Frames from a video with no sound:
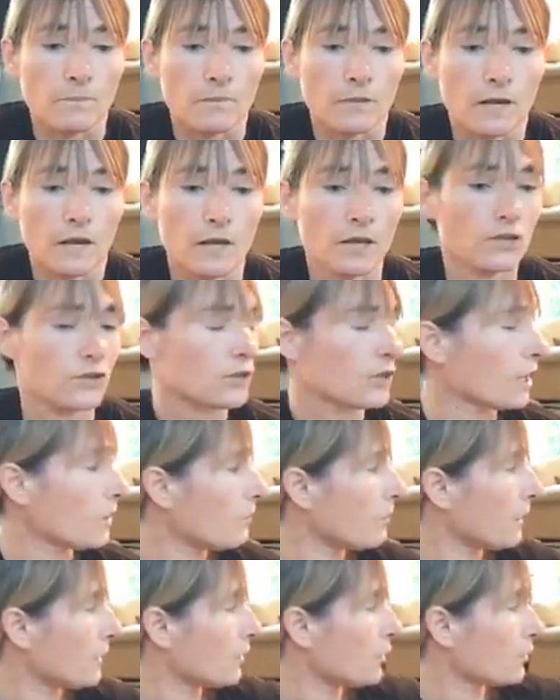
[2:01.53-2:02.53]
I'll start
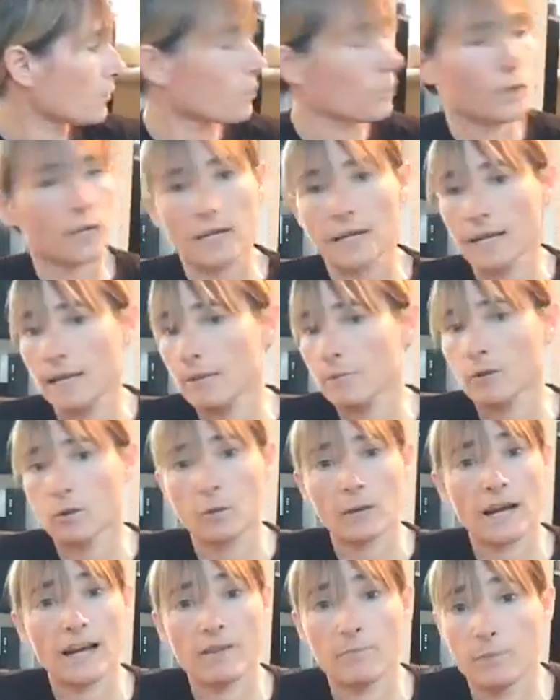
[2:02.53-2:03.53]
by just working him the
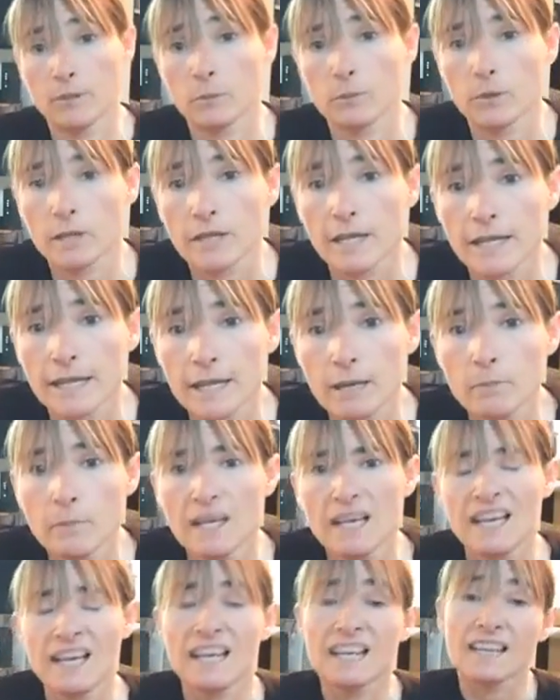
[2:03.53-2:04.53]
way I've been working him,
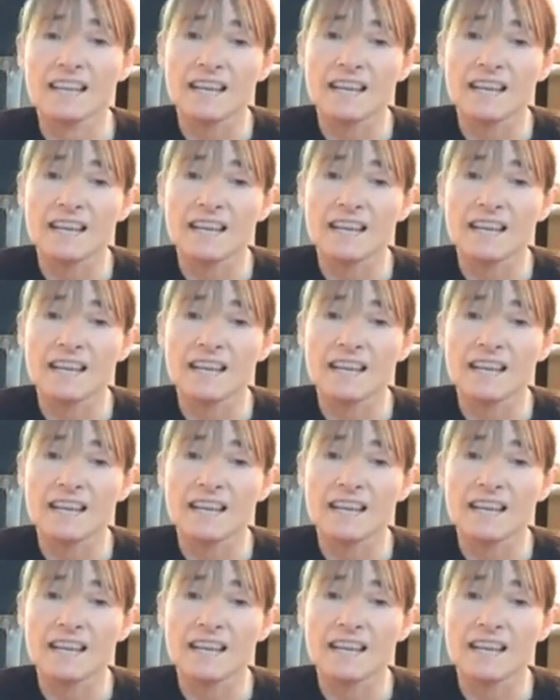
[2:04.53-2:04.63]
the